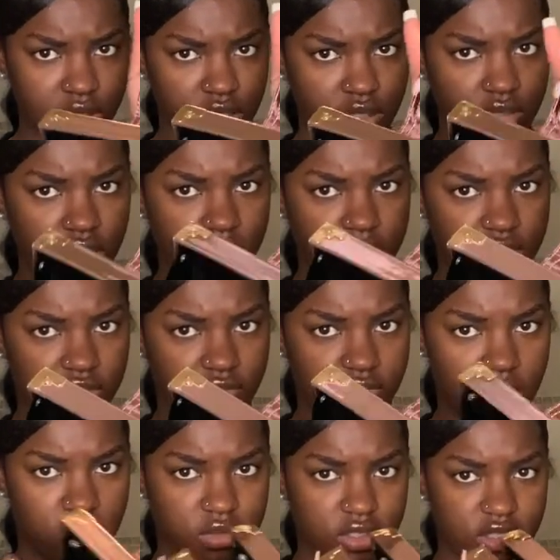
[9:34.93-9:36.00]
you can put your
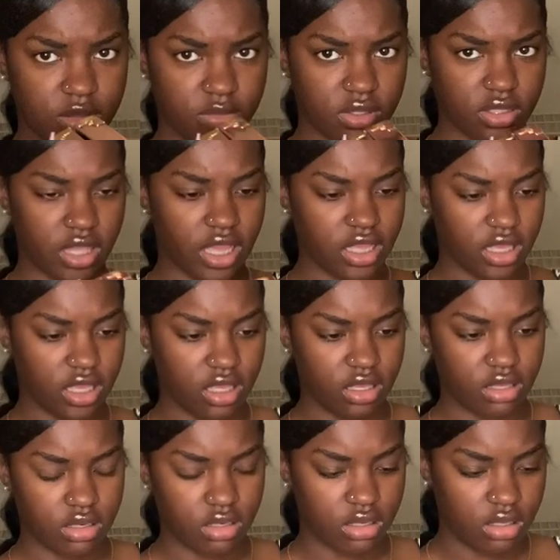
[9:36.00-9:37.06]
phone in something like again.